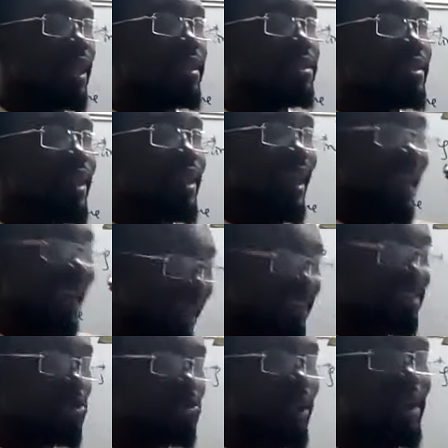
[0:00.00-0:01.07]
takes
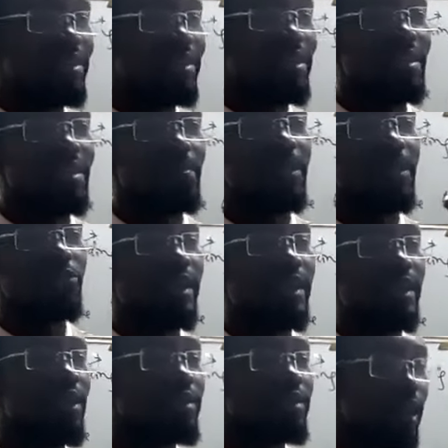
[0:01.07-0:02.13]
extra discipline to
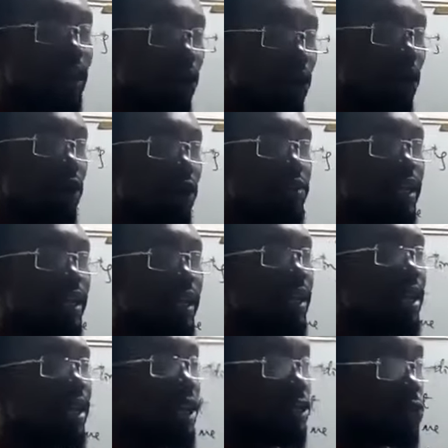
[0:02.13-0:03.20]
take out a whole
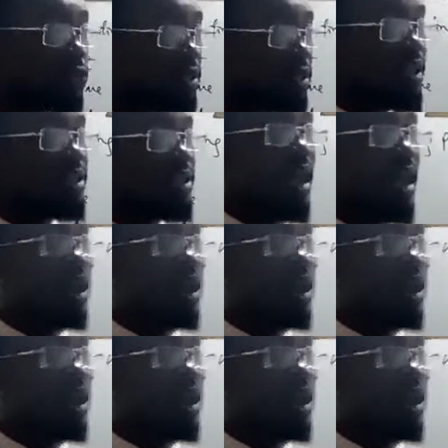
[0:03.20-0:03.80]
day to sit